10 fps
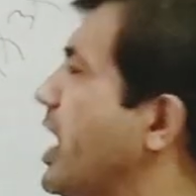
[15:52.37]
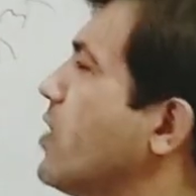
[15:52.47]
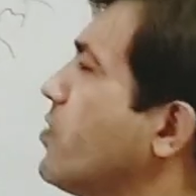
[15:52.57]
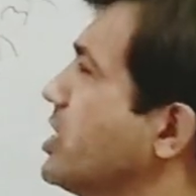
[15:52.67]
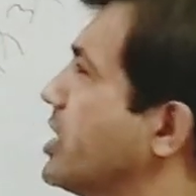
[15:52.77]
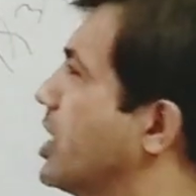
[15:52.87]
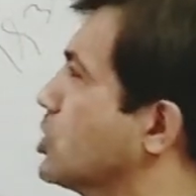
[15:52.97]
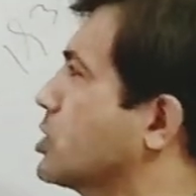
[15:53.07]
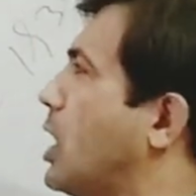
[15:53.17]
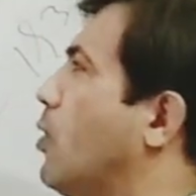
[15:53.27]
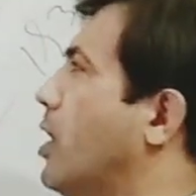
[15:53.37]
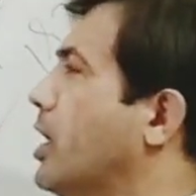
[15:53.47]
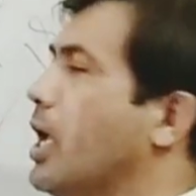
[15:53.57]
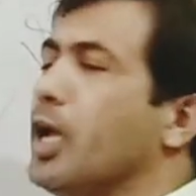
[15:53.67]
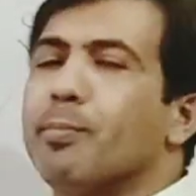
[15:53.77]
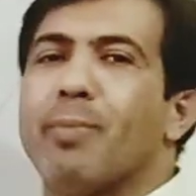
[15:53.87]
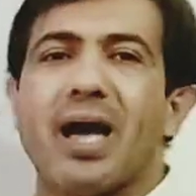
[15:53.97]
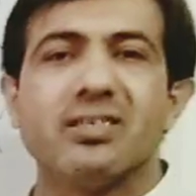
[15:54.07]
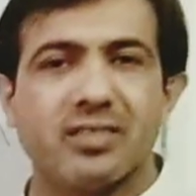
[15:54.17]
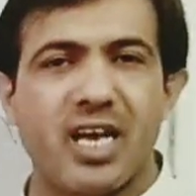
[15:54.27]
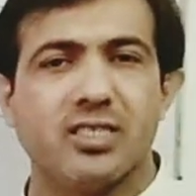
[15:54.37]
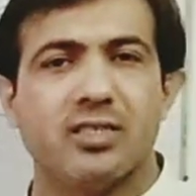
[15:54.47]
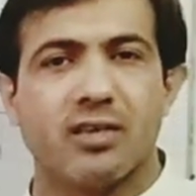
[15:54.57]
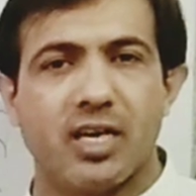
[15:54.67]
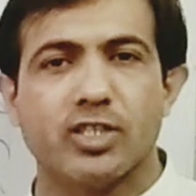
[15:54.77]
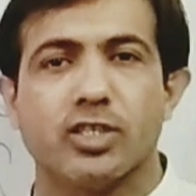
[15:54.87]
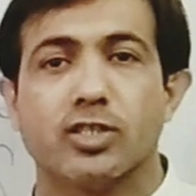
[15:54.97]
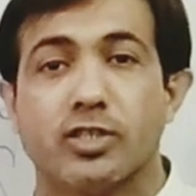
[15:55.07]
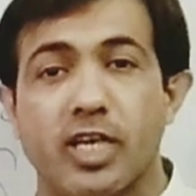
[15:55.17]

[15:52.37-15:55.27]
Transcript: everything is covered by international relations.